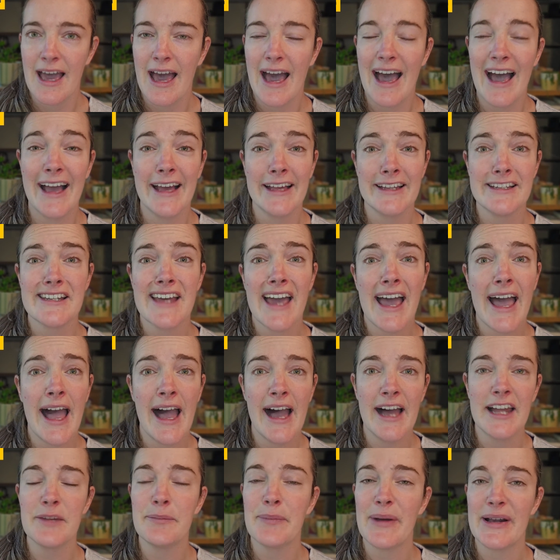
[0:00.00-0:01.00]
And
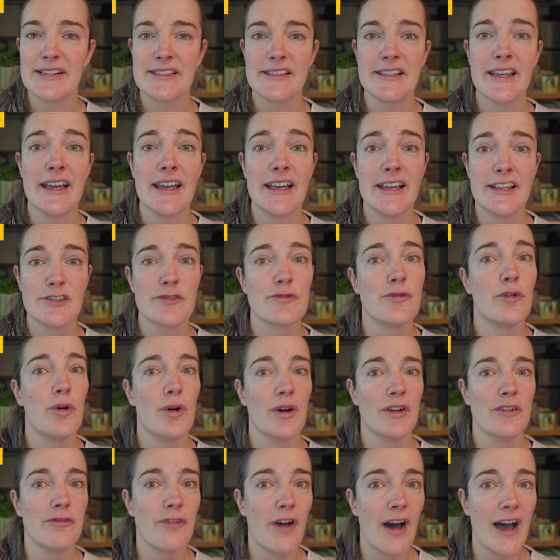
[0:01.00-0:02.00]
had better is for
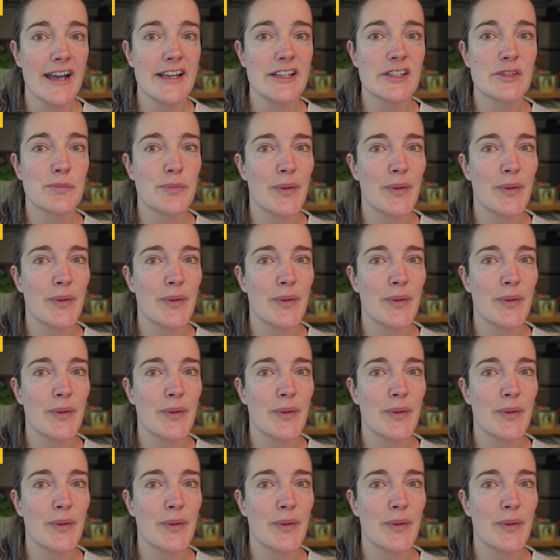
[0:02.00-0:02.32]
advice,